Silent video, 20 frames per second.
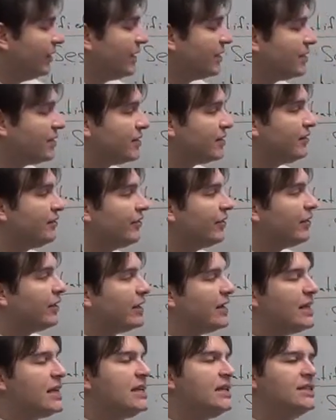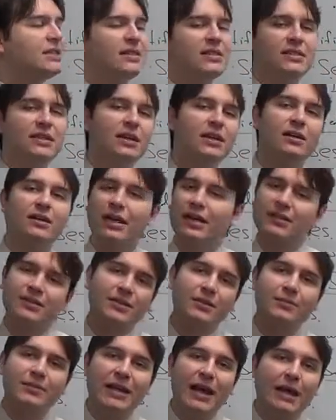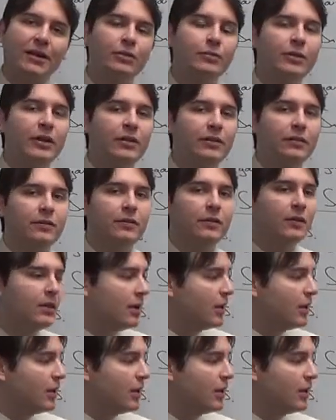is very easy to collect some data with,